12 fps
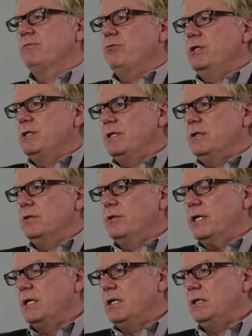of retail
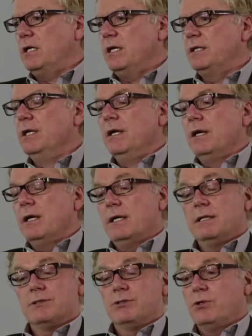going online.
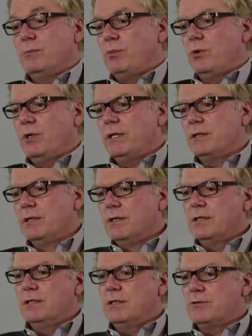And at a certain point,
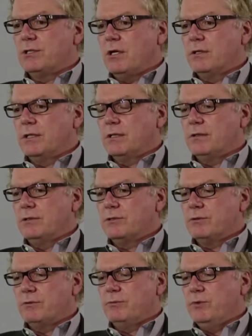Target
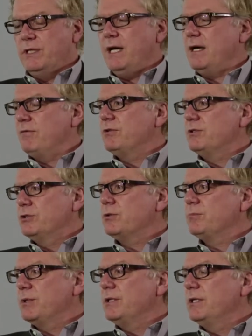goes, we have to
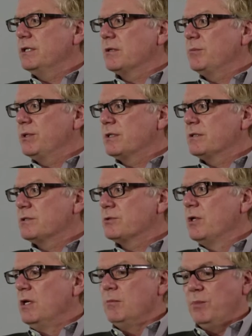jump in here
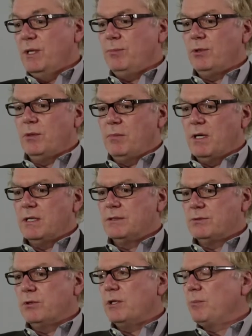because people are
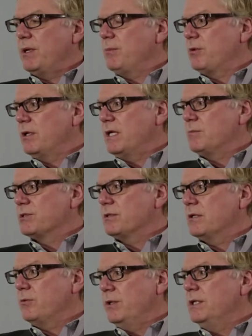buying toilet paper on
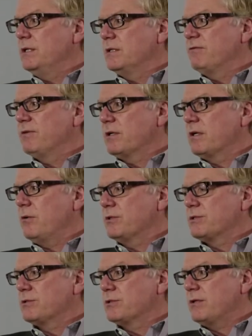Amazon, and we need to figure out
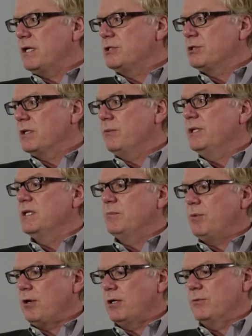what's our strategy here. We need to
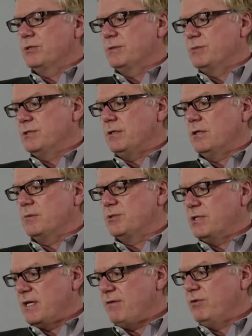partner with some
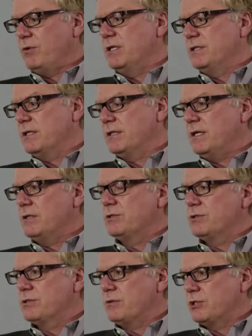startups that have the right
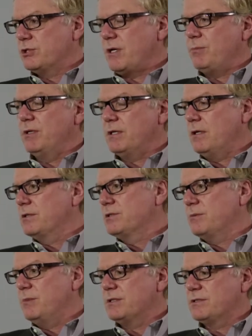technology, so our shopping cart is
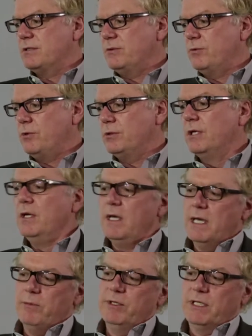the best in the world,
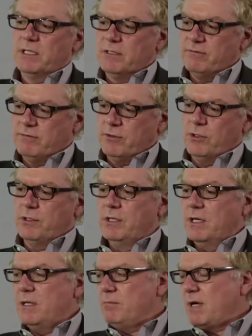and we can convert
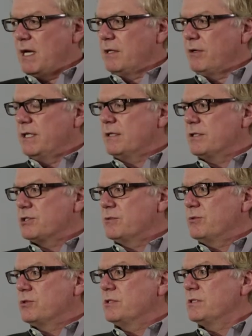and migrate
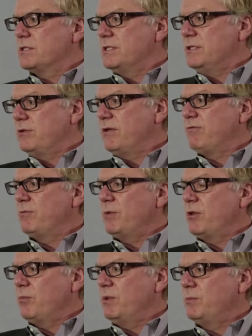customers and steal it from
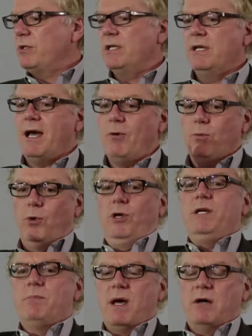other people, and not
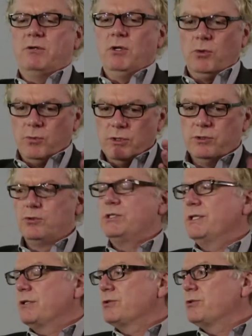worry about
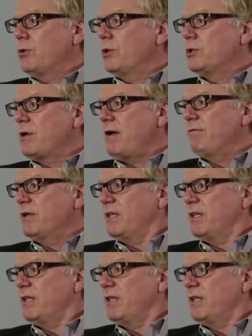reducing our store traffic.